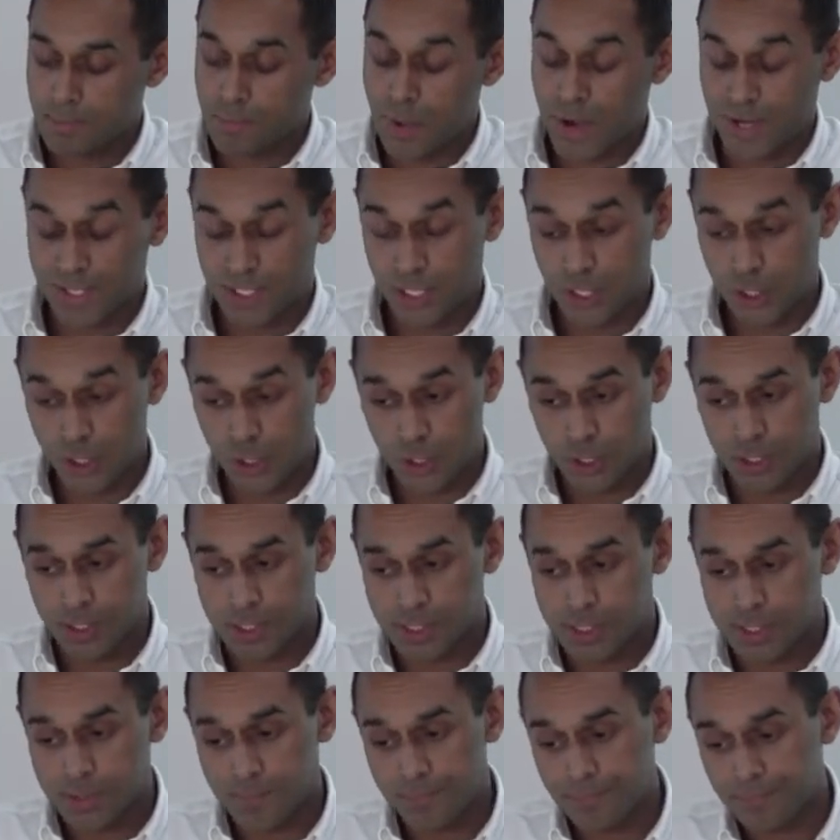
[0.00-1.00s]

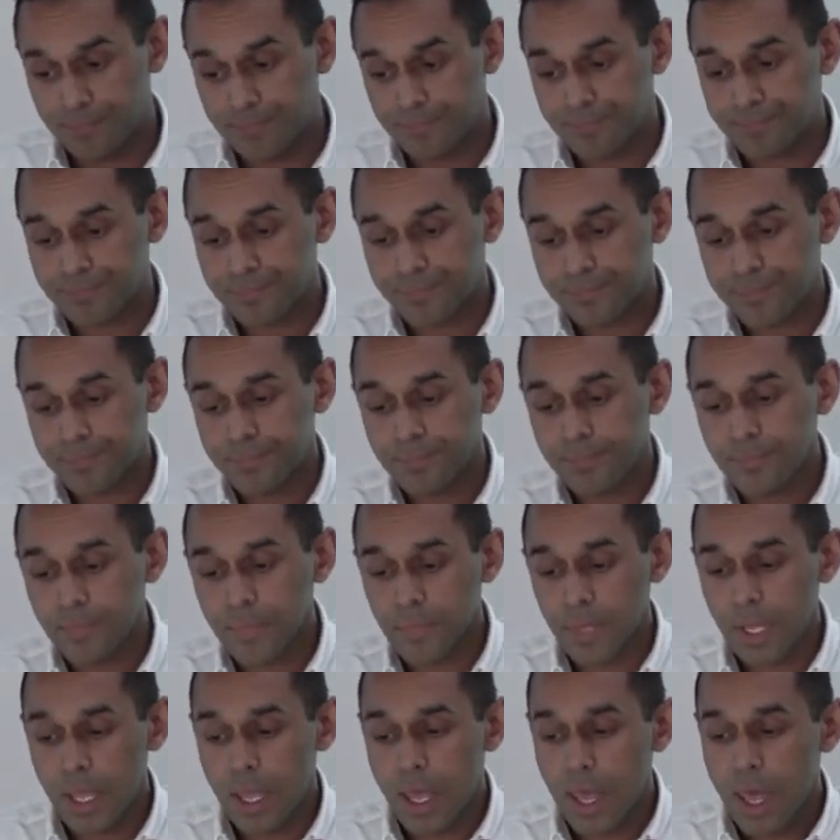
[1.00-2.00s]
practitioners.
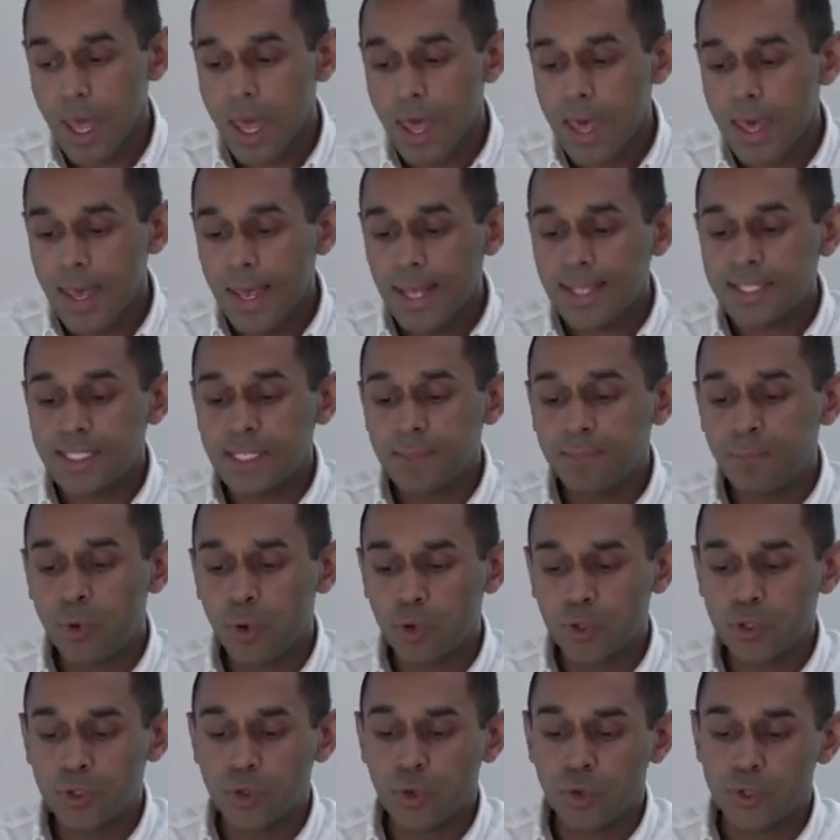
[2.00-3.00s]
It's
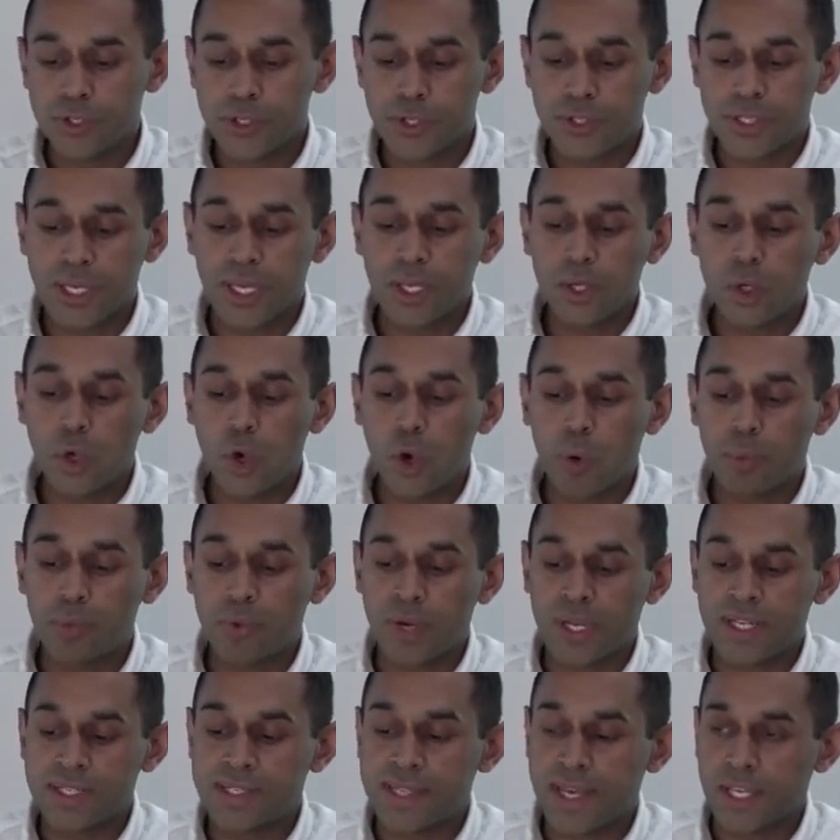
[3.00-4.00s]
important also to
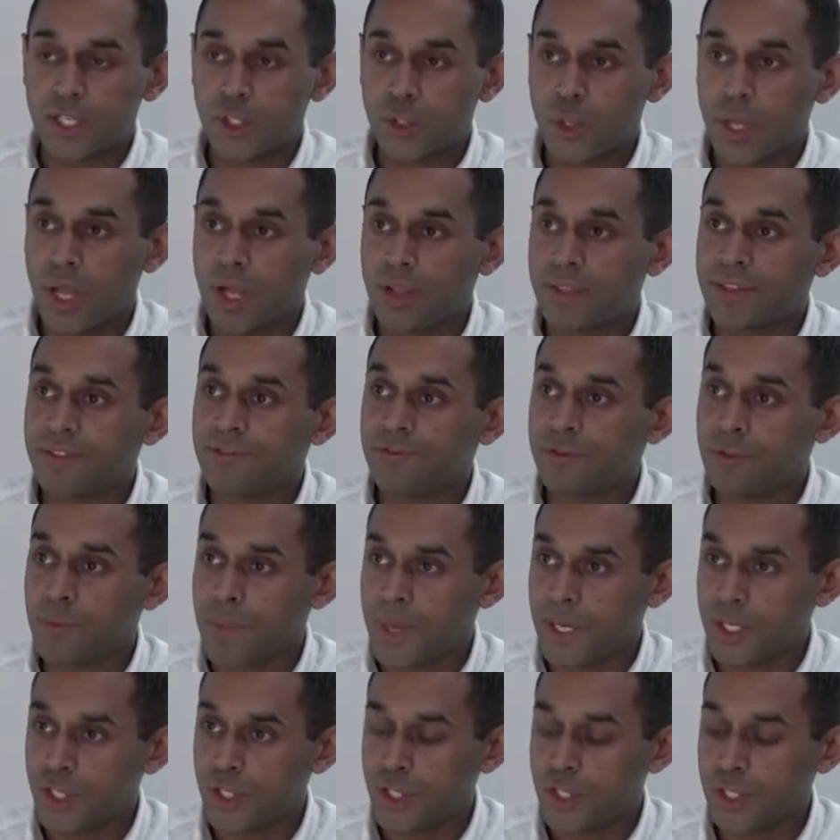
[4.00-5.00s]
incorporate sexual health
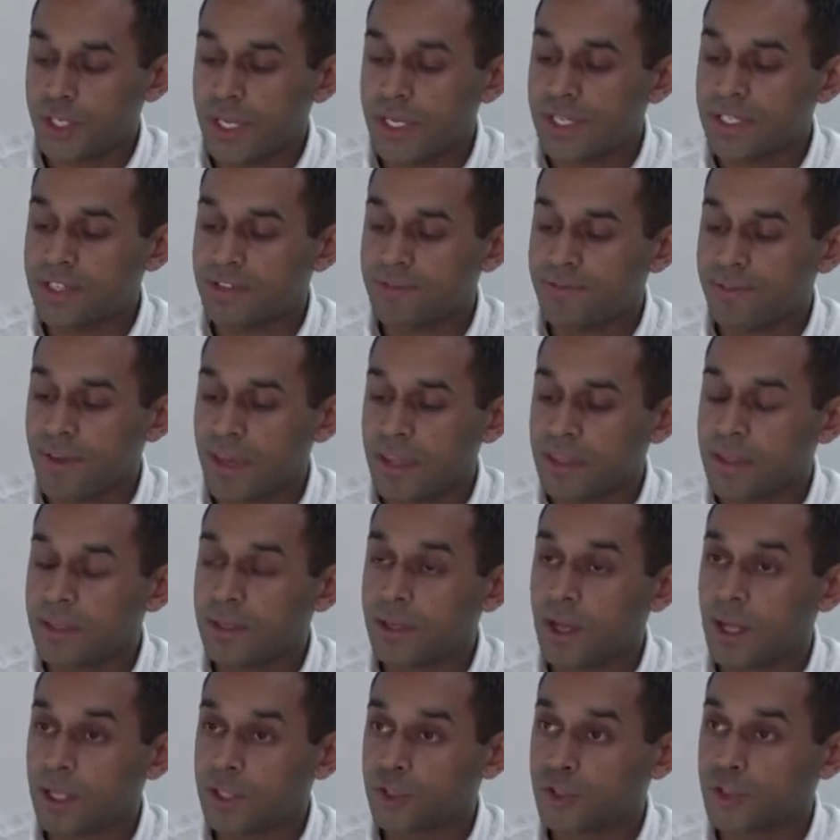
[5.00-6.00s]
information into faith
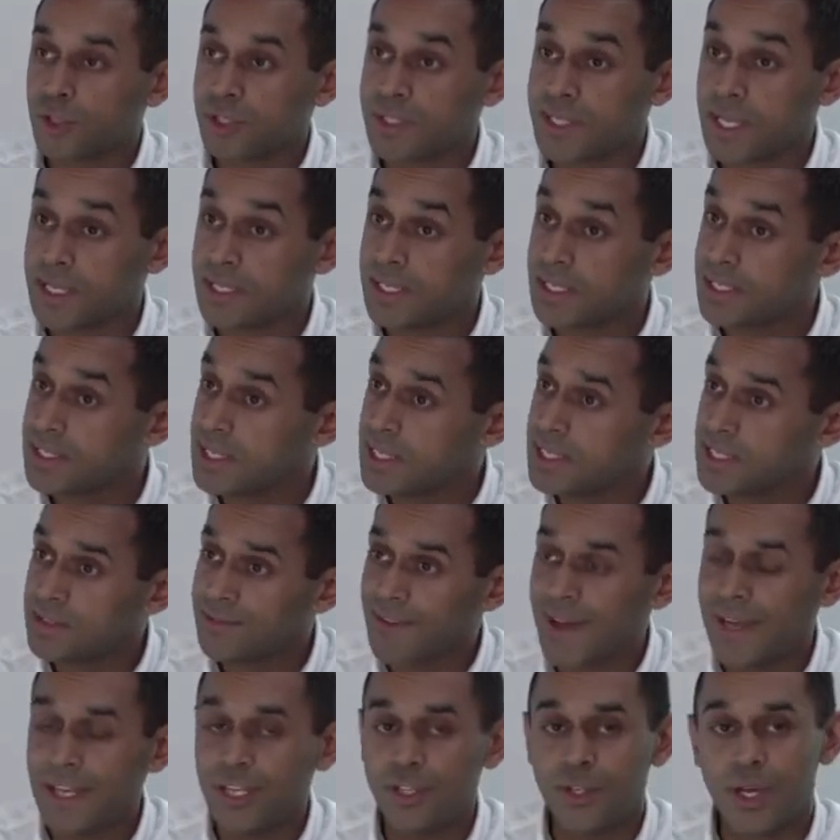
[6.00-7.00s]
and cultural settings. These are
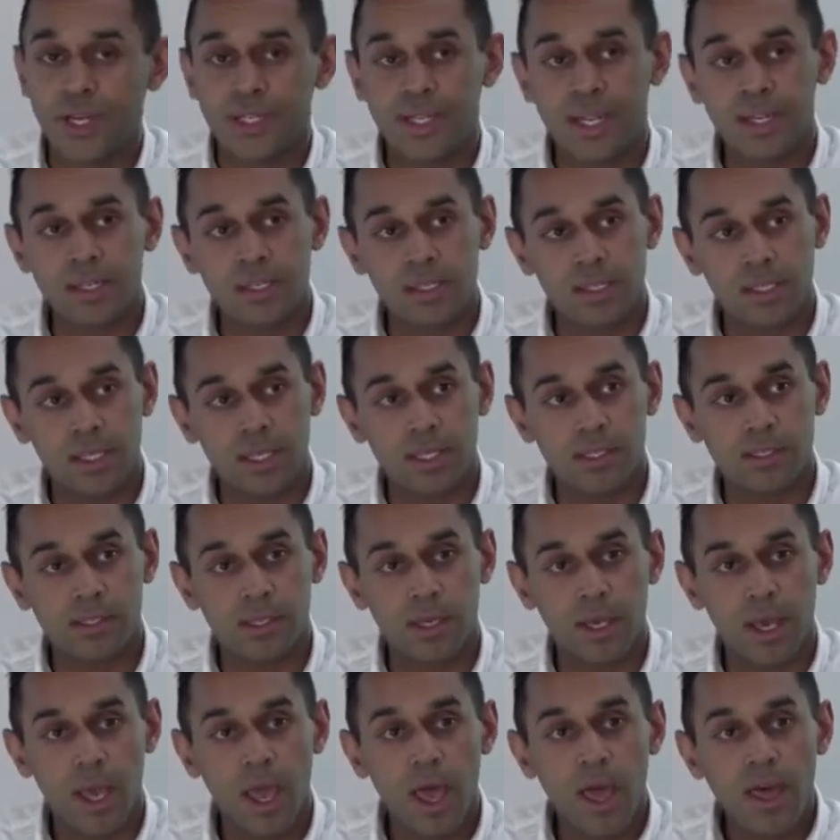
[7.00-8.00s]
valued
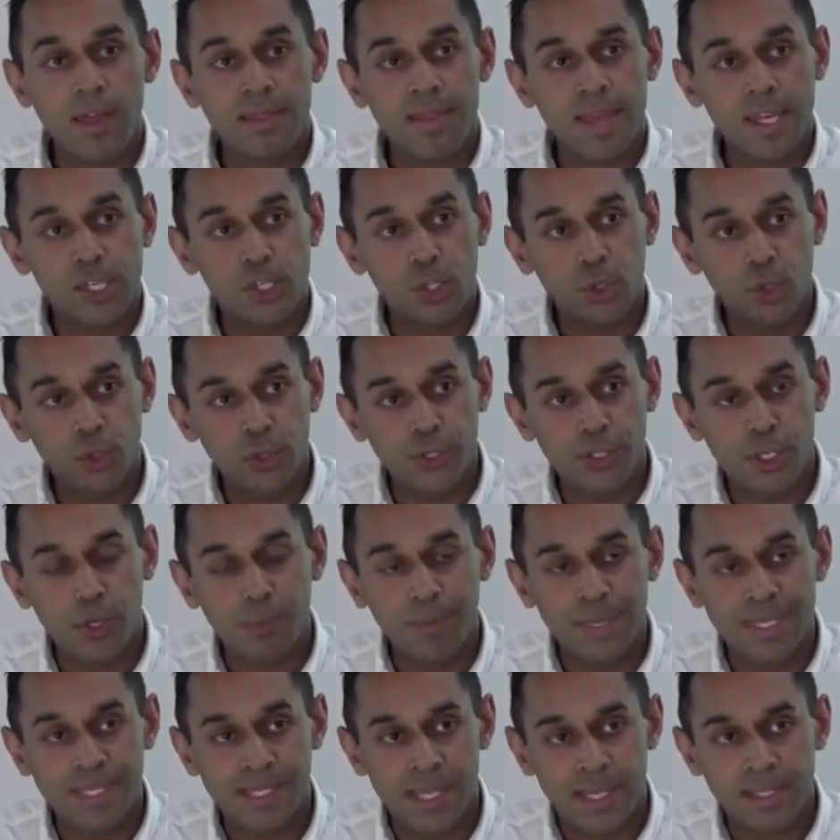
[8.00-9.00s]
identities. They should also
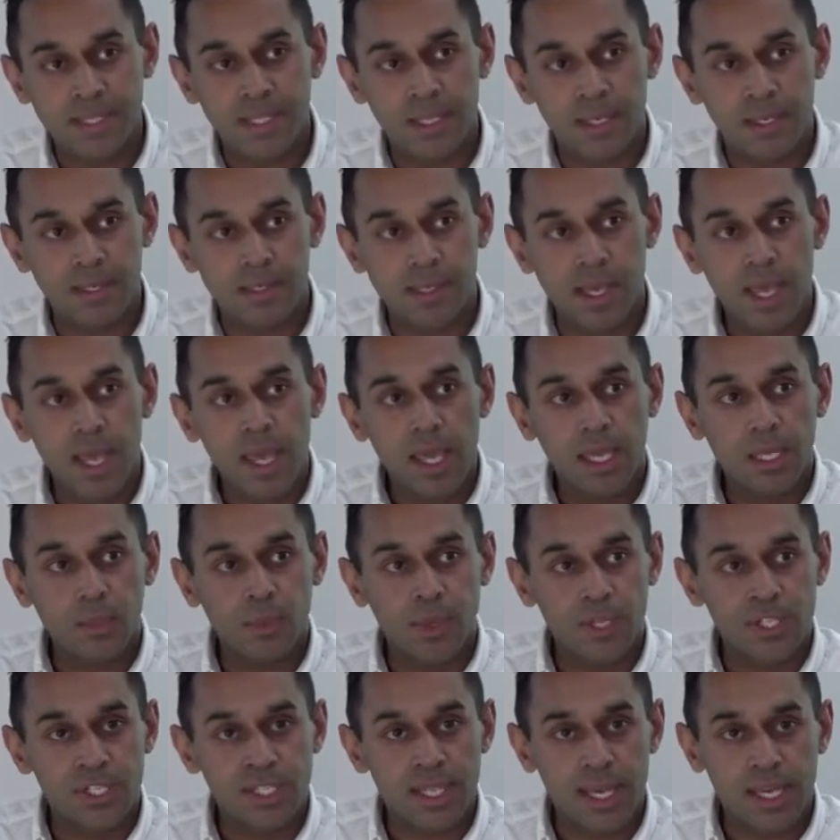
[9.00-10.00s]
be settings
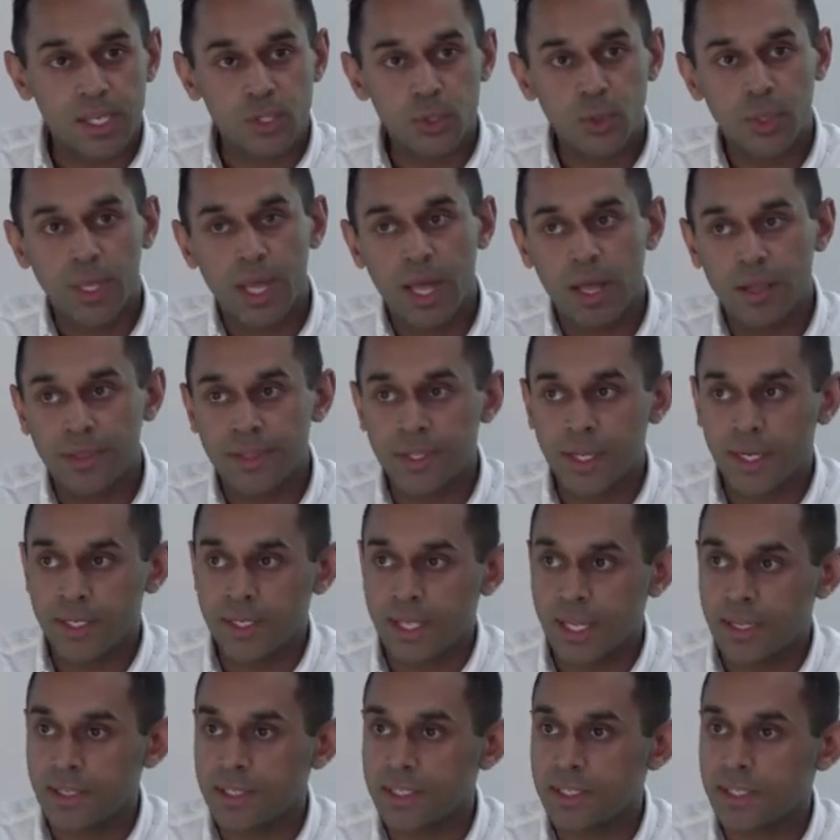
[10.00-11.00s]
in which sexual health and
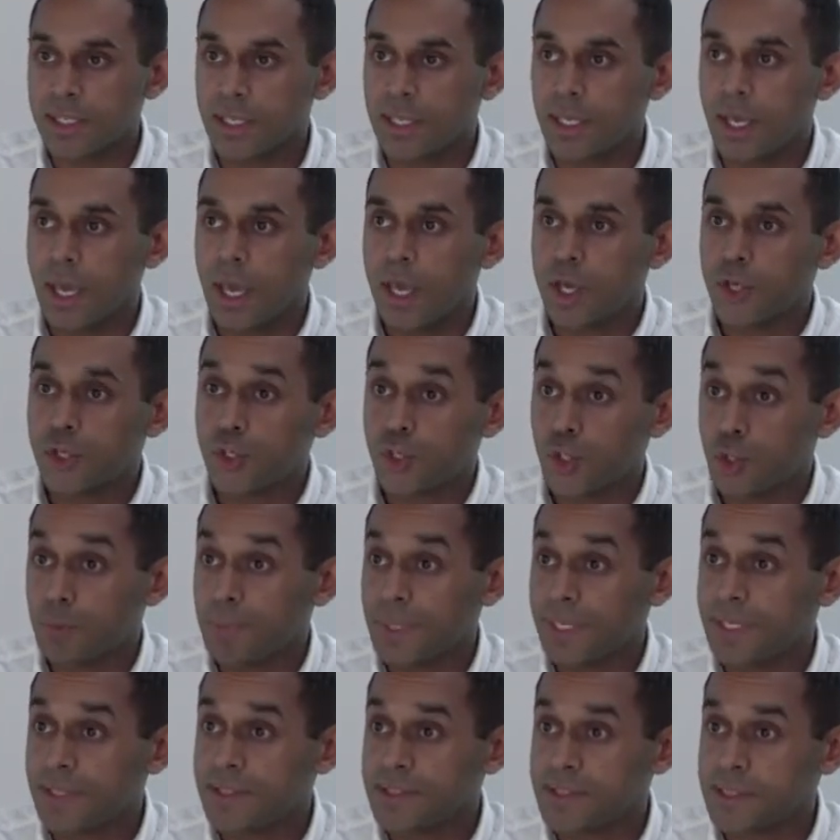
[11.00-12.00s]
identity
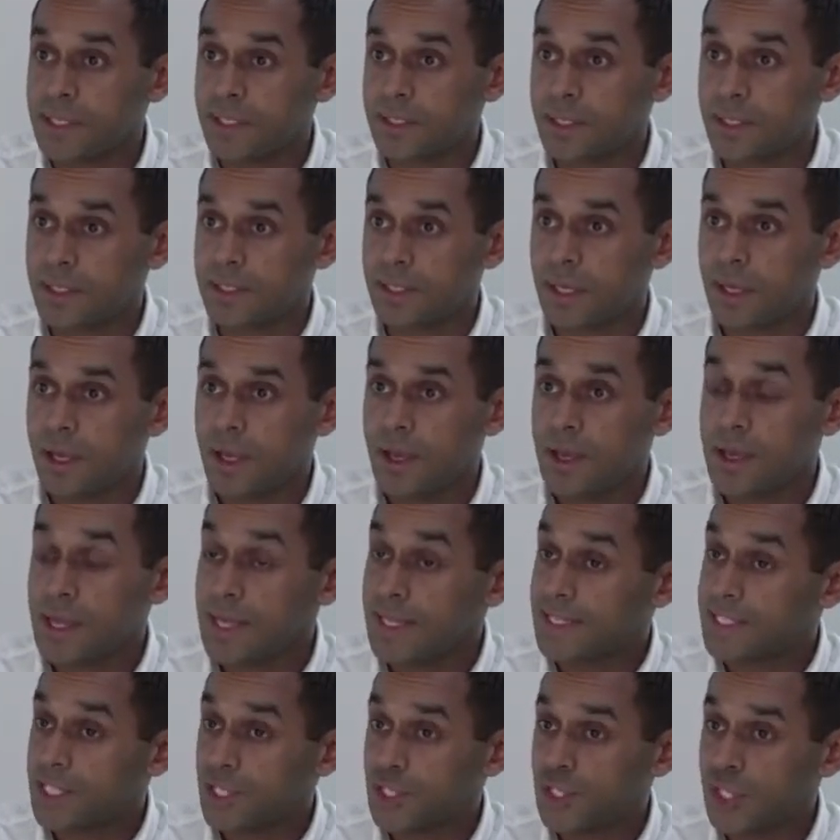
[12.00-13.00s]
should be considered.
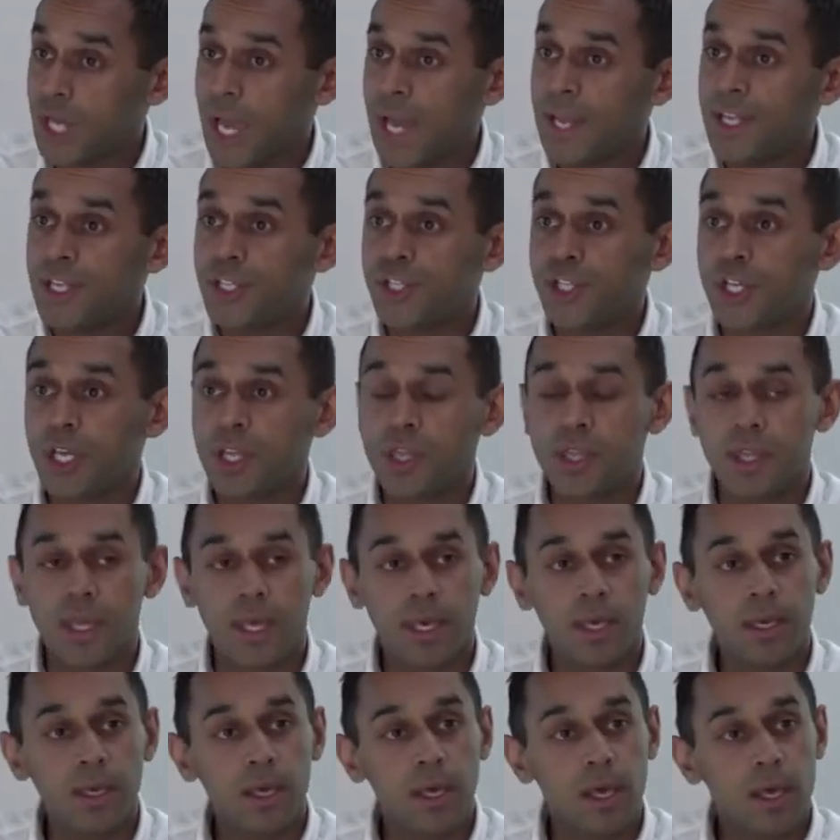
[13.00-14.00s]
It's a challenging
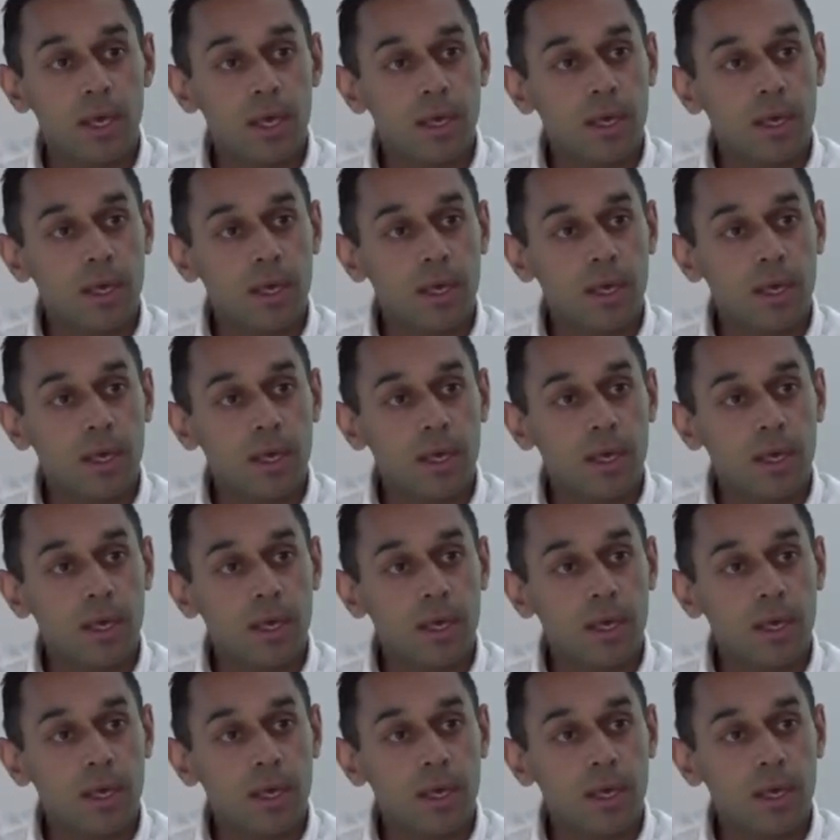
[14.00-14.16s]
thing